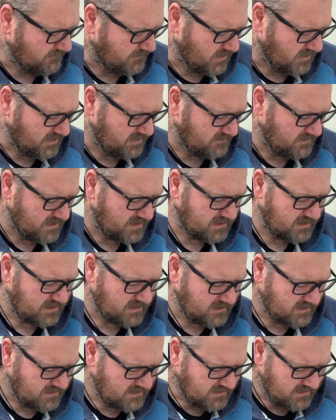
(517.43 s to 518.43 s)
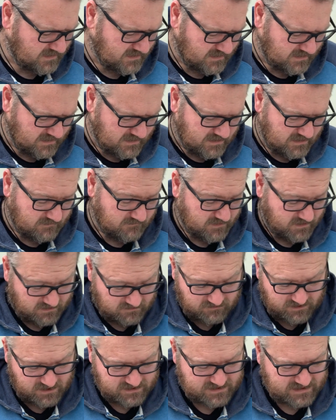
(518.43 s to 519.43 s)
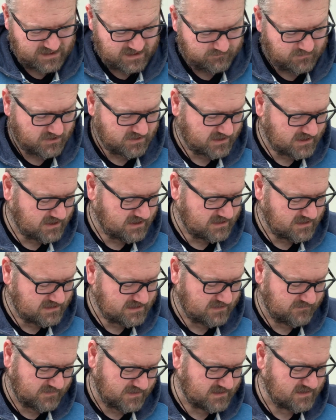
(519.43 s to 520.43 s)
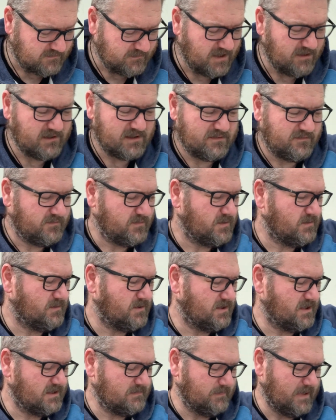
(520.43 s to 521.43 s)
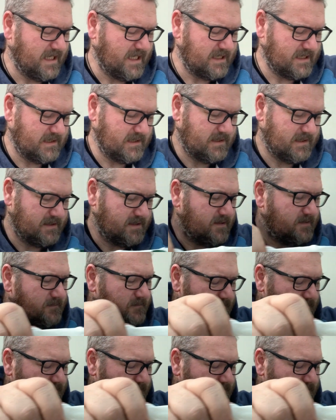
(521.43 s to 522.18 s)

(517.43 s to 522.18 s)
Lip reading: might be, oh, I'd say by the colours, if it's American football, it's Packers.